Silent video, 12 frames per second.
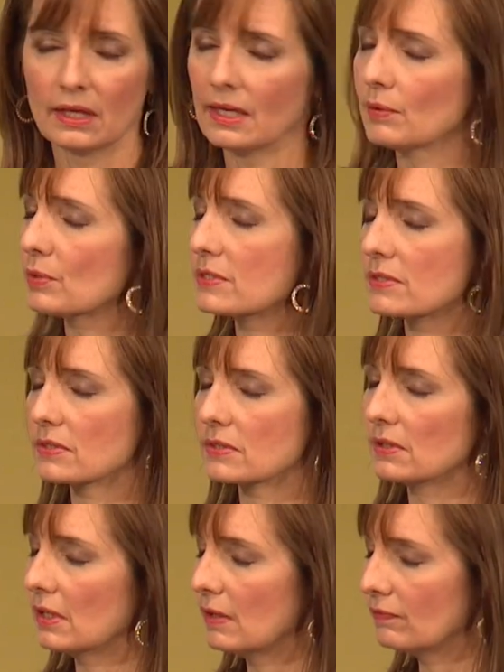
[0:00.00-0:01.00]
He was
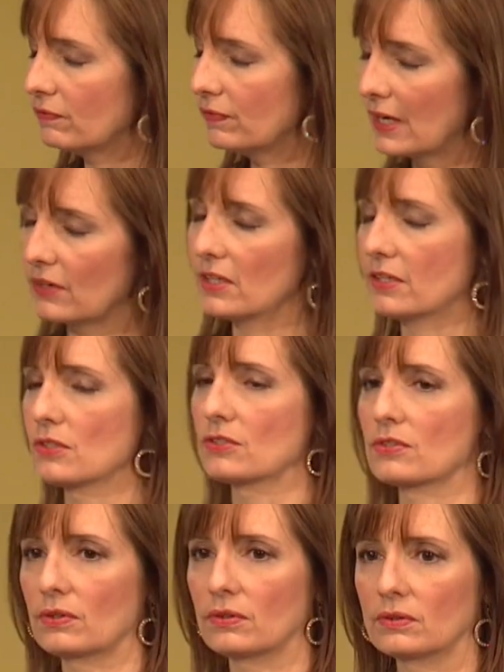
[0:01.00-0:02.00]
very
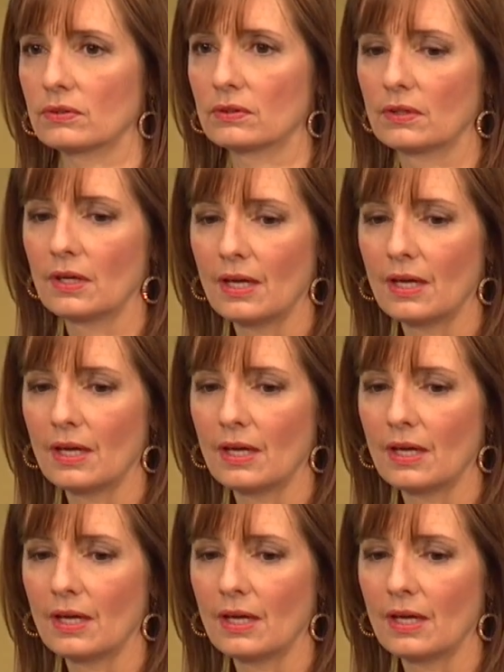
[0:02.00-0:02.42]
concerned